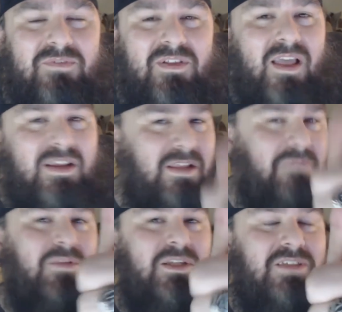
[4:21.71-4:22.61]
If you liked
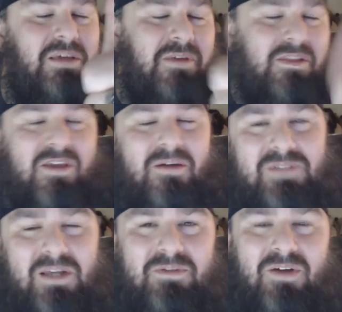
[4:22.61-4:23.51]
it, please give me a
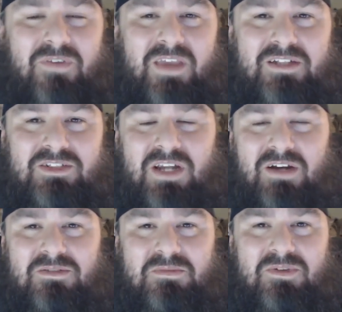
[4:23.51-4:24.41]
thumbs up. Don't forget to
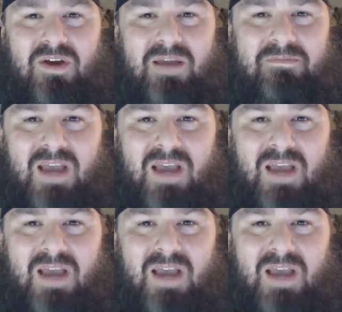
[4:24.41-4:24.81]
share and subscribe.